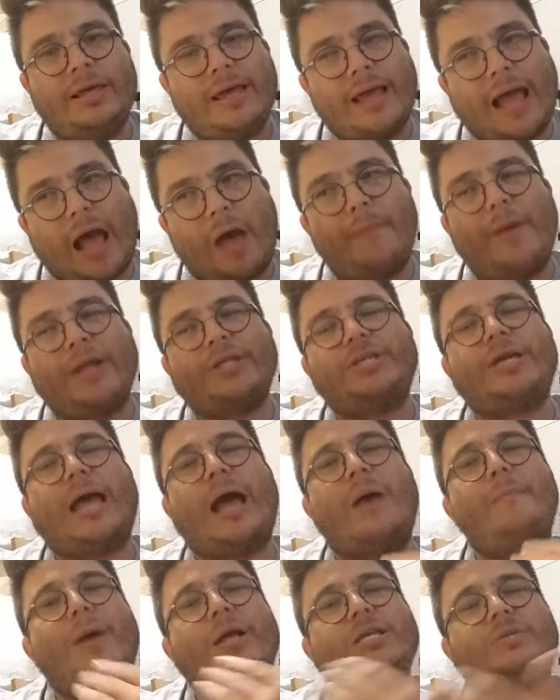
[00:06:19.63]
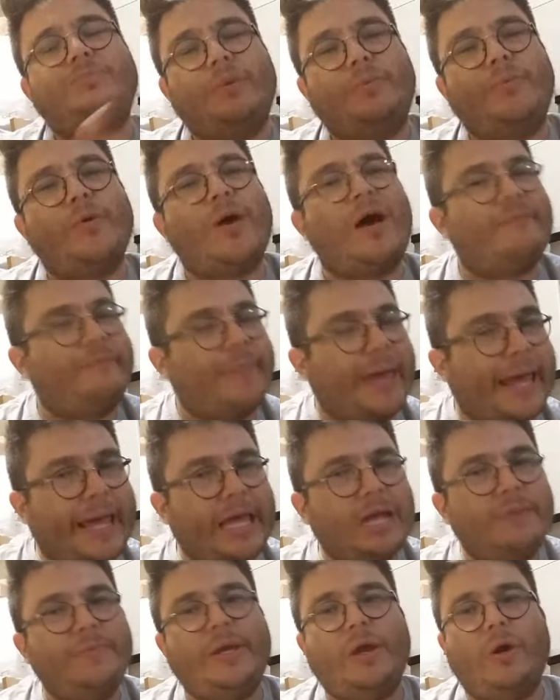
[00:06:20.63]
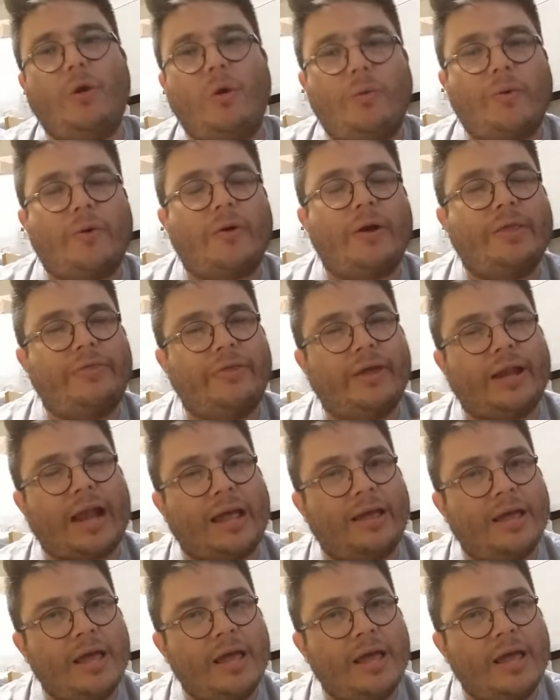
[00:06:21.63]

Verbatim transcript: how much people have paid me over, and then